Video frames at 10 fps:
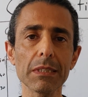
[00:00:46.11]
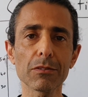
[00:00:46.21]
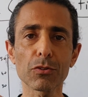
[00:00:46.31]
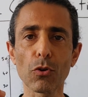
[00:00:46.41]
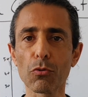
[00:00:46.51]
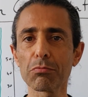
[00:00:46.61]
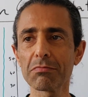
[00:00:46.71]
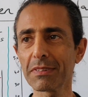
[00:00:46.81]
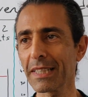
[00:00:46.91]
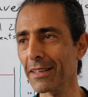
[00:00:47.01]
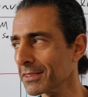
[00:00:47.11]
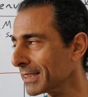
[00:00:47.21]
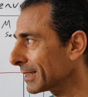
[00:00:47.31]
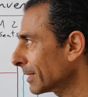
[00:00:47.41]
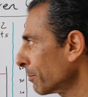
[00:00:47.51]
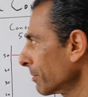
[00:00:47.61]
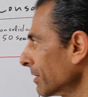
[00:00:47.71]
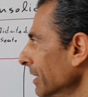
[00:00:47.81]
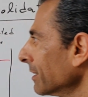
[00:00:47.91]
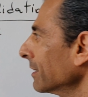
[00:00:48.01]
So they are
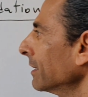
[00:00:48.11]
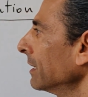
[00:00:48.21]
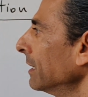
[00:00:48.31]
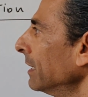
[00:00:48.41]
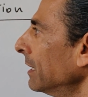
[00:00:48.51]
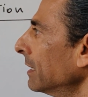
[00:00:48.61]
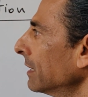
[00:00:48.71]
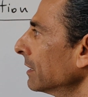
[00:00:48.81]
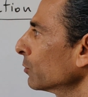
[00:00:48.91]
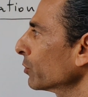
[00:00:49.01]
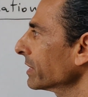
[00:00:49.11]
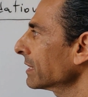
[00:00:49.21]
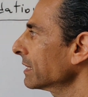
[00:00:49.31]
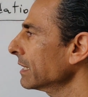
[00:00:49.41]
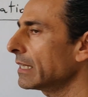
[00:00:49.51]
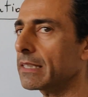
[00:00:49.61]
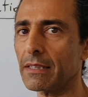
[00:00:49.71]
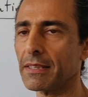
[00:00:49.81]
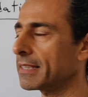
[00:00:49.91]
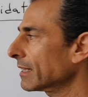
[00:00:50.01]
separate, and we see
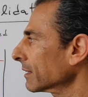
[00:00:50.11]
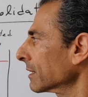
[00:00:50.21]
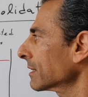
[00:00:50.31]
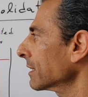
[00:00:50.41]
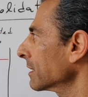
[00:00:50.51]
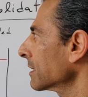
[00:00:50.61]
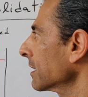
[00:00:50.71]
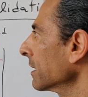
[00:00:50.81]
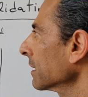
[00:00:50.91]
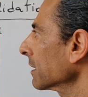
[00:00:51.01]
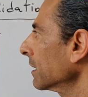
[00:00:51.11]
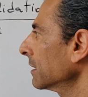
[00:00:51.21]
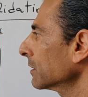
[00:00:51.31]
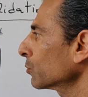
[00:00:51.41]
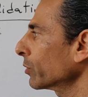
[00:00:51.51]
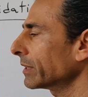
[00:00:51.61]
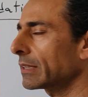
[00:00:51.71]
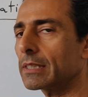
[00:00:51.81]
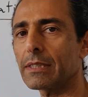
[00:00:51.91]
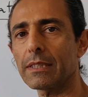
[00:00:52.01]
30 seats here and
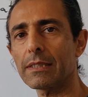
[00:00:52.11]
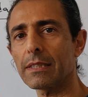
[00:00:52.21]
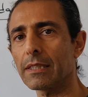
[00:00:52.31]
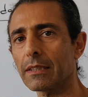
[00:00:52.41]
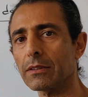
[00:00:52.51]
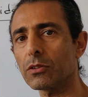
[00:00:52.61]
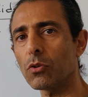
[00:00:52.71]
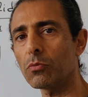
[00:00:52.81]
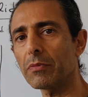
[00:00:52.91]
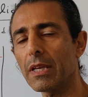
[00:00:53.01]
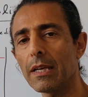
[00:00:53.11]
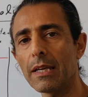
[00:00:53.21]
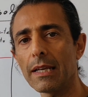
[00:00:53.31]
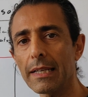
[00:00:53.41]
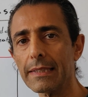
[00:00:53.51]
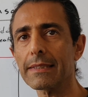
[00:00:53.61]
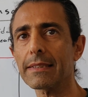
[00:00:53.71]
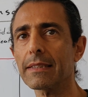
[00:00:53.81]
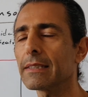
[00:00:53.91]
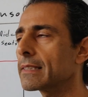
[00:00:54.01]
20 seats here. So
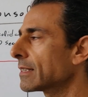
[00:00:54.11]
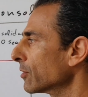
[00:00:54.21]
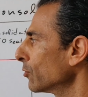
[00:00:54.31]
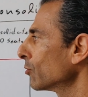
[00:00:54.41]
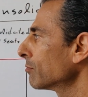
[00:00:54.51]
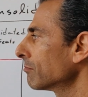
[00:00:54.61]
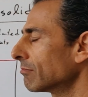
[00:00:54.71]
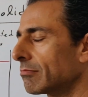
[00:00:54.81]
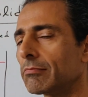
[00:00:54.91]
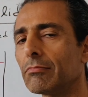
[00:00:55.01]
let's assume